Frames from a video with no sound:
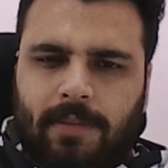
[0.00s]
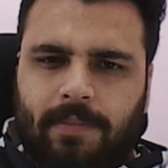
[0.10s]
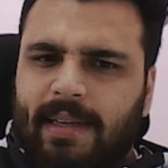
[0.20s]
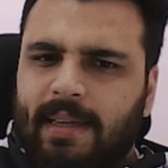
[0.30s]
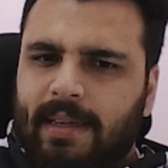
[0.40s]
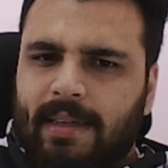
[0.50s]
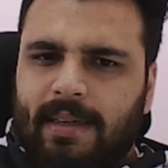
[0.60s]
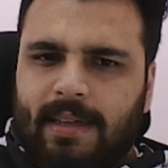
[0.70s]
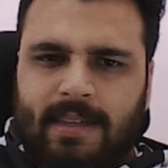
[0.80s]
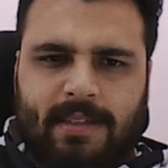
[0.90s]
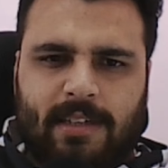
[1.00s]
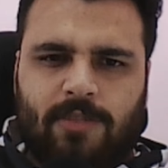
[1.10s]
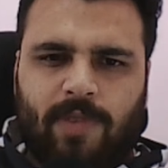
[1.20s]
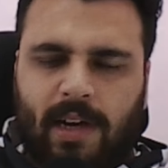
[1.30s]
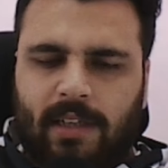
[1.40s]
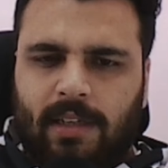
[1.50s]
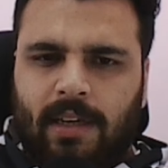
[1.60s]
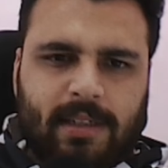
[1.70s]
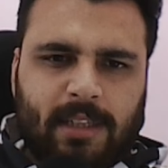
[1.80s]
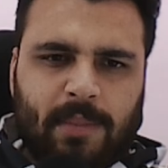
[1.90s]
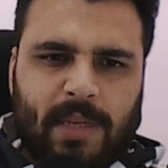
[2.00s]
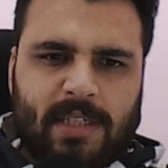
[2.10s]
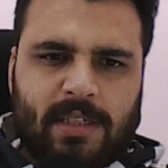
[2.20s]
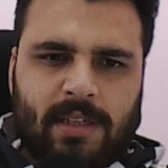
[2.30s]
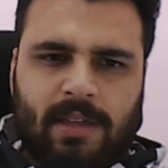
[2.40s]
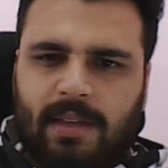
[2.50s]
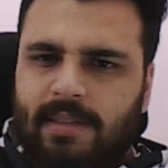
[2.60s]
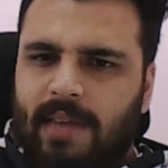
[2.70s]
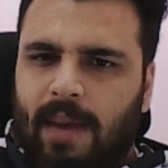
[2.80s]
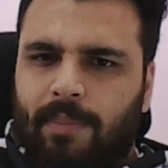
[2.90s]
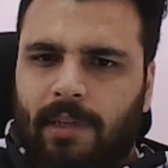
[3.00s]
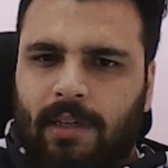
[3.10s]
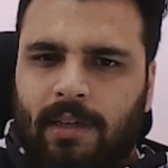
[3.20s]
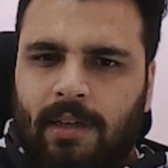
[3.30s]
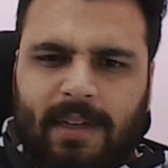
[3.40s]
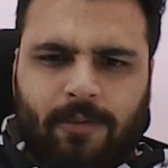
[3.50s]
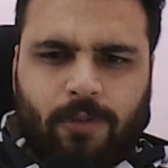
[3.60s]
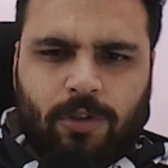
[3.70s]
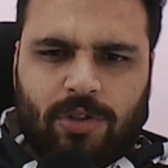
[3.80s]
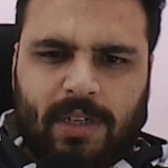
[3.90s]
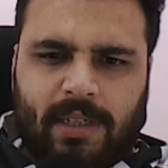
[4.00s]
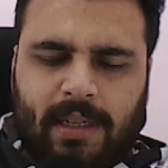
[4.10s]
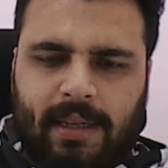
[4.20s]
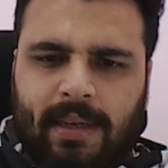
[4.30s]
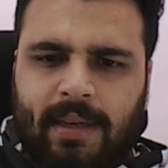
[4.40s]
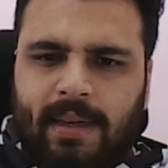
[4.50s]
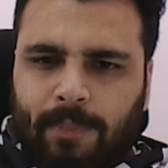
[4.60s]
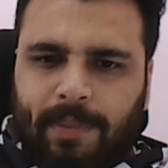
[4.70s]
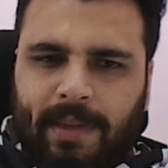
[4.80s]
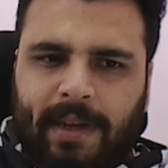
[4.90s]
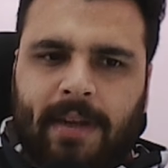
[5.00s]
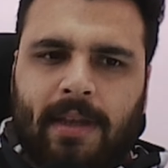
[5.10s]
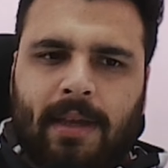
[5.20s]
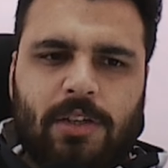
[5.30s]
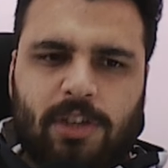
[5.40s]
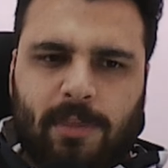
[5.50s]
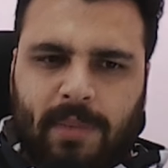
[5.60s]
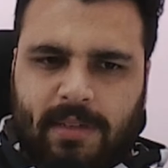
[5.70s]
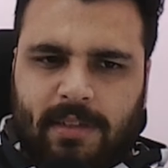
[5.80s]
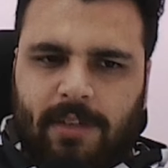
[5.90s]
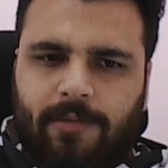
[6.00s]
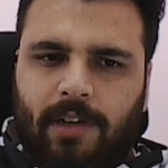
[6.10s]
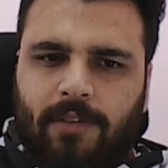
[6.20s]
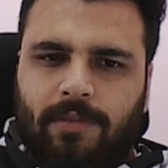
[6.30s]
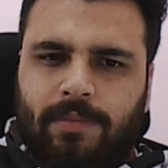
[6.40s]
And he is just fine. Nothing major is happening. But unfortunately, he played bishop takes d5.